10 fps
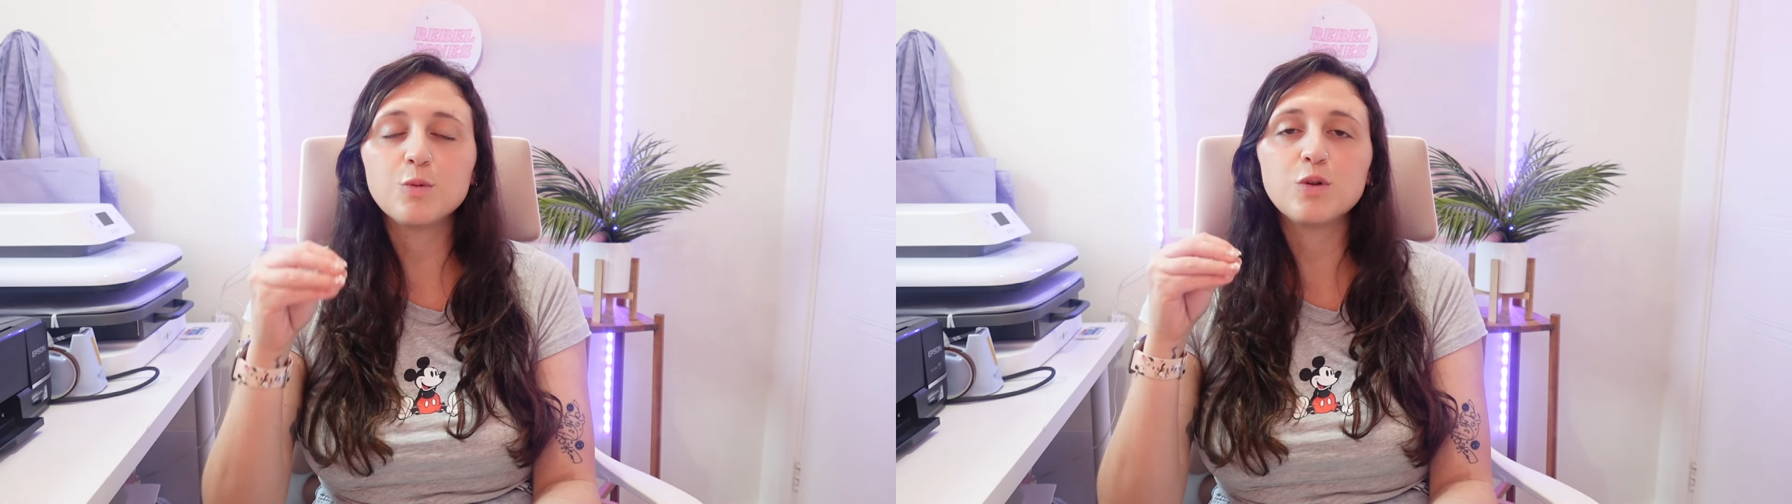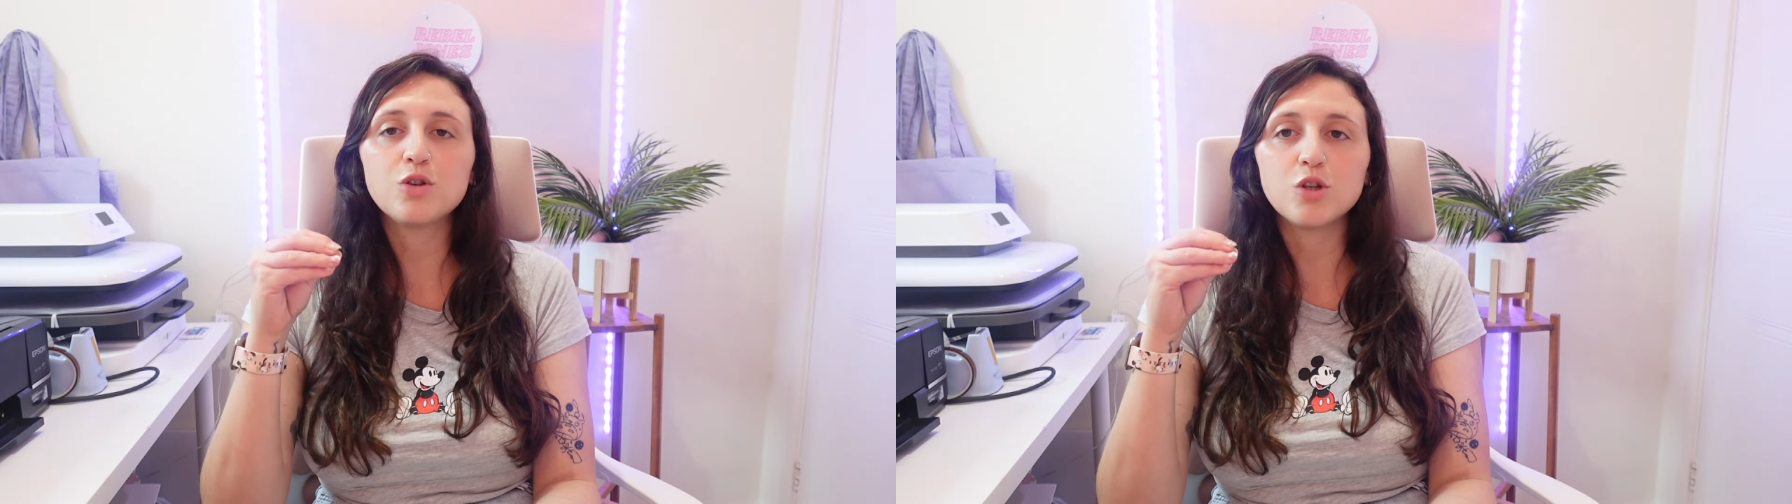
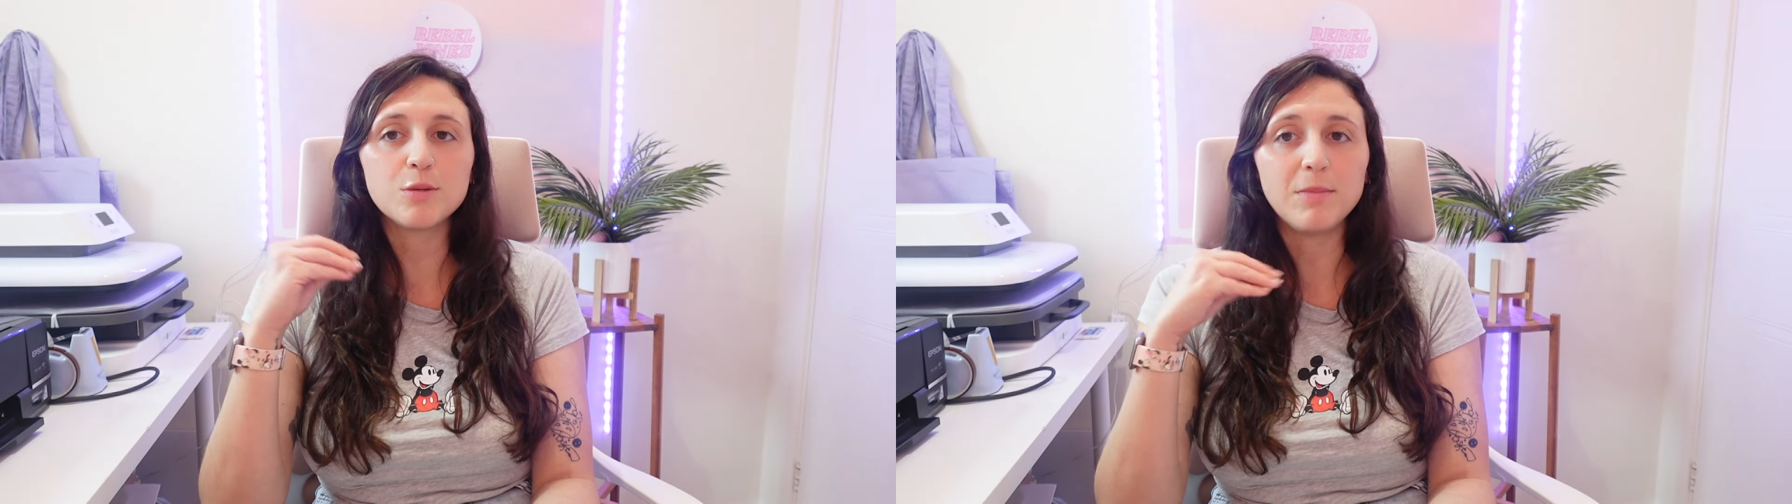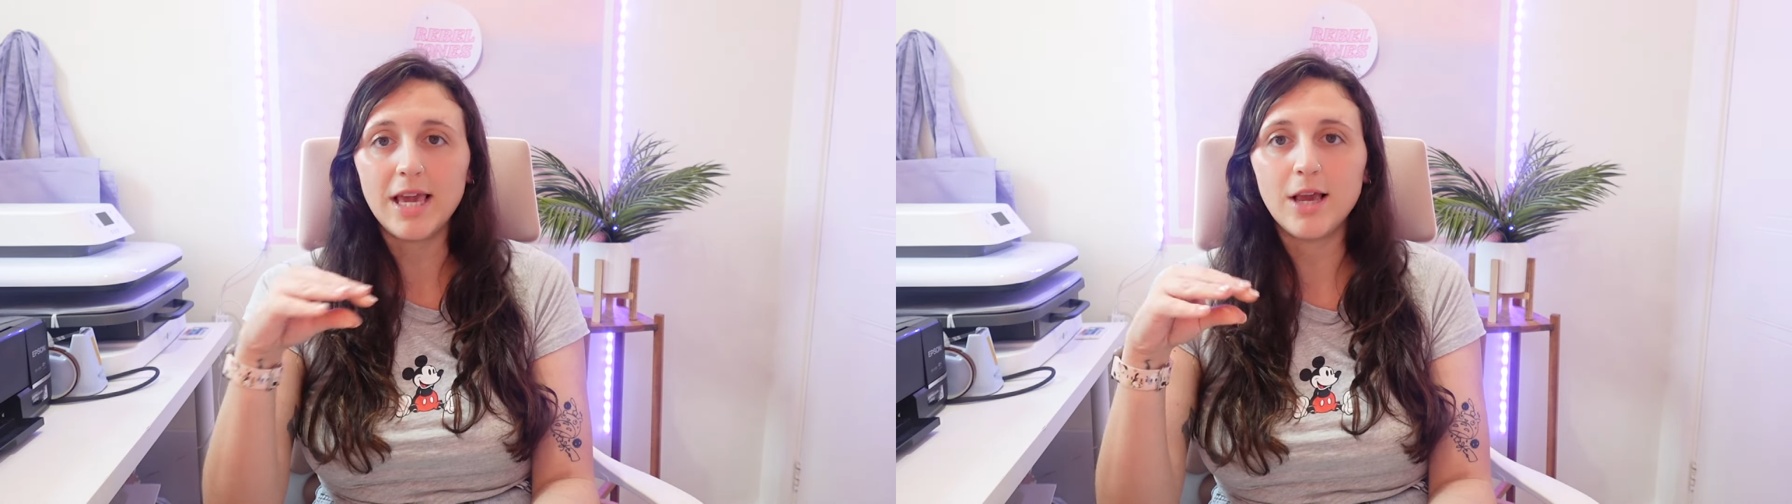was
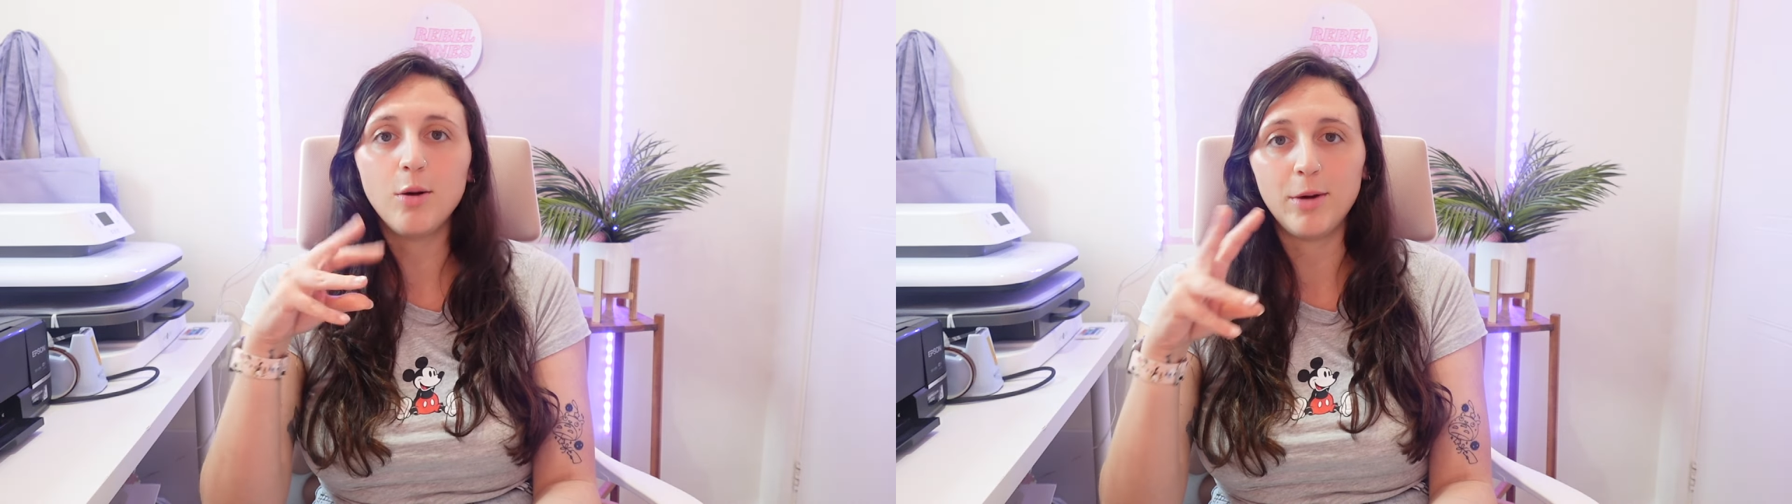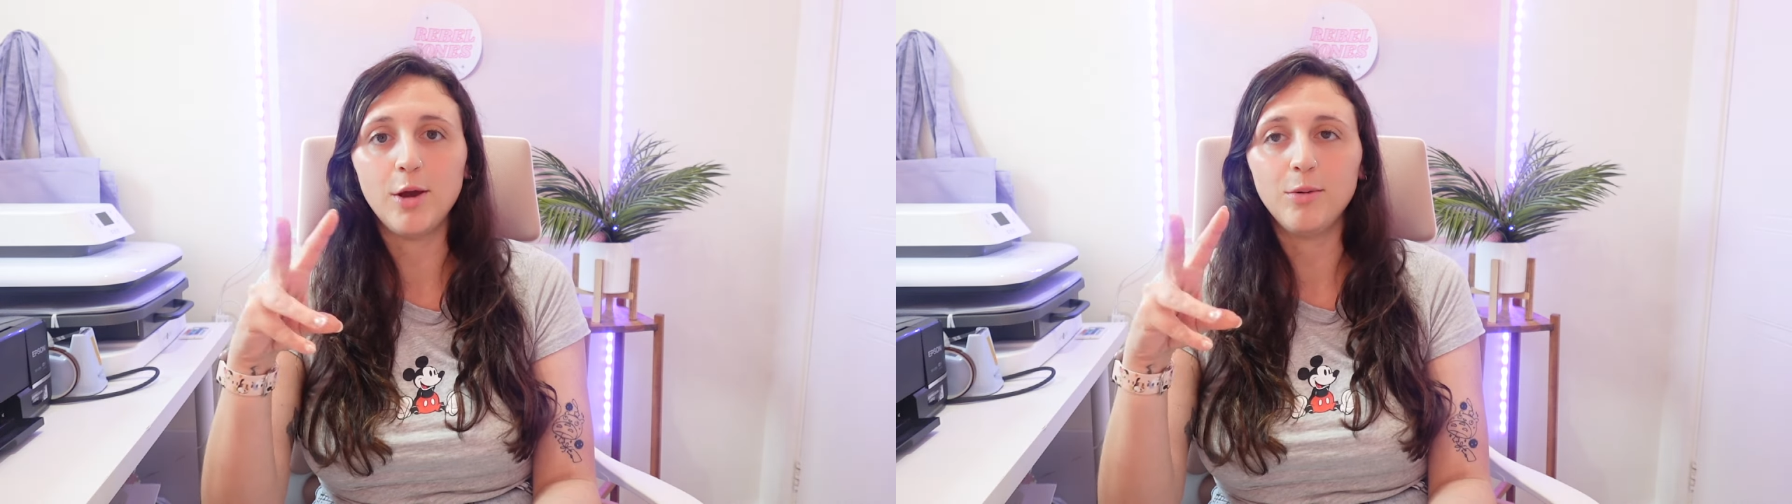just me
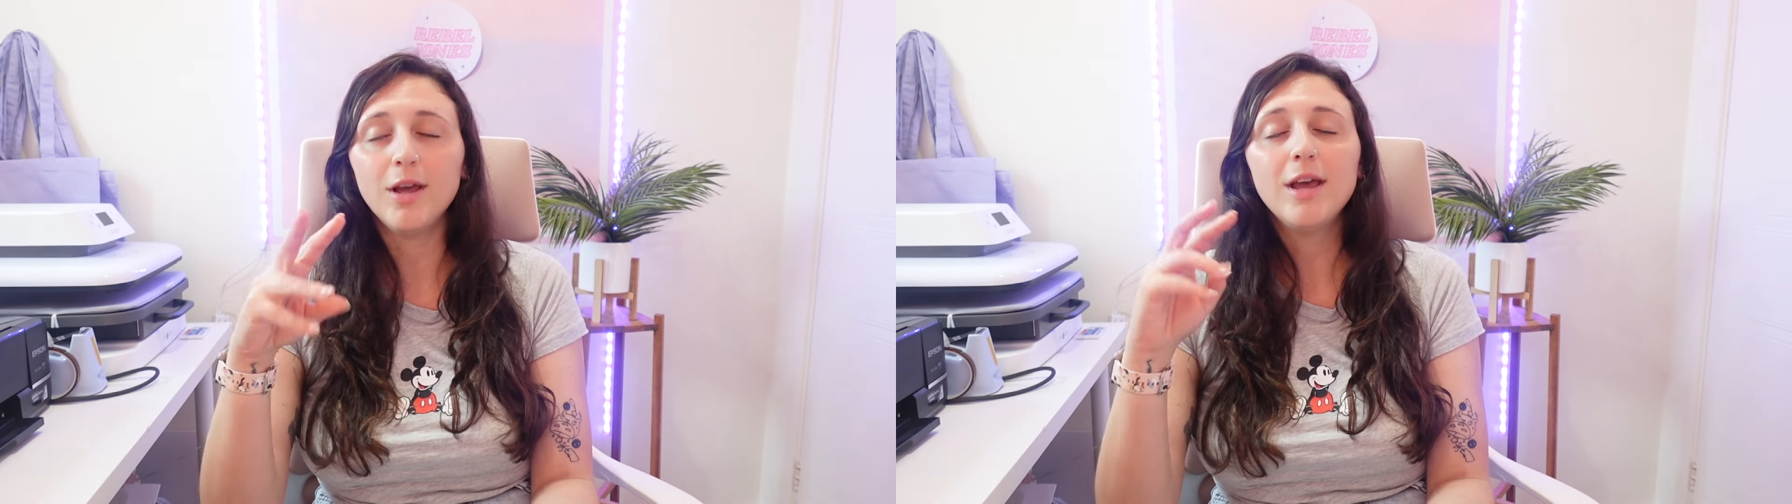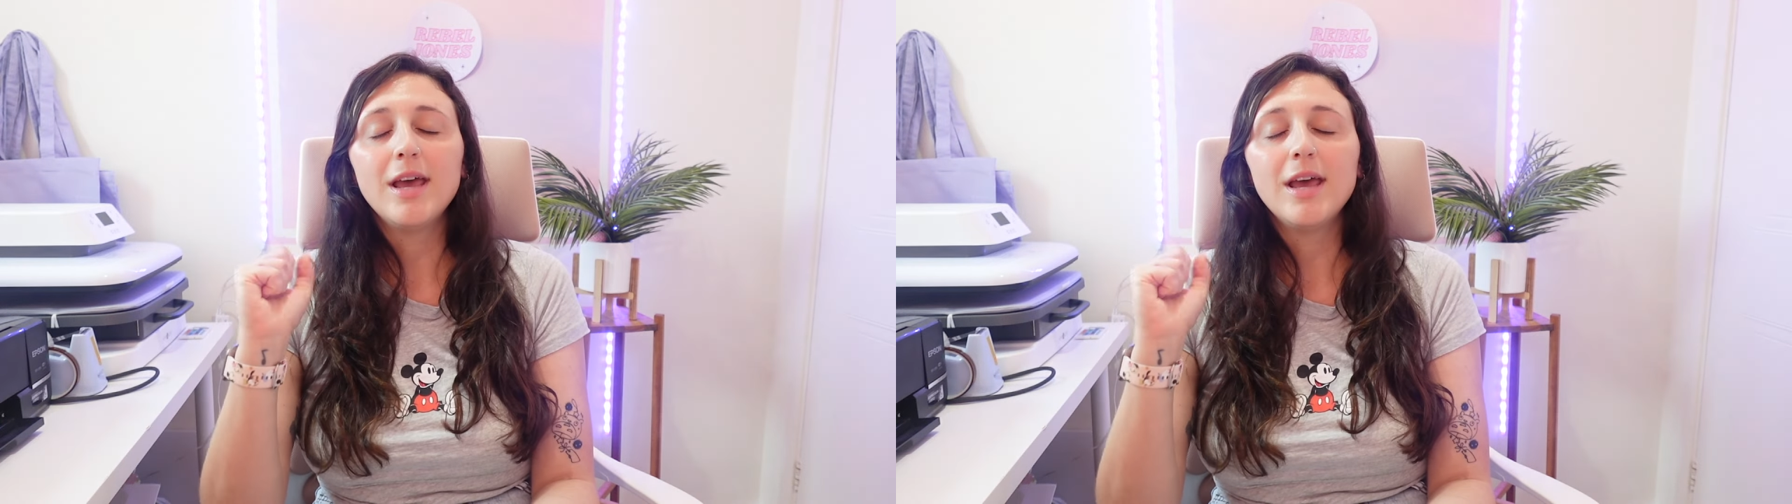on my own.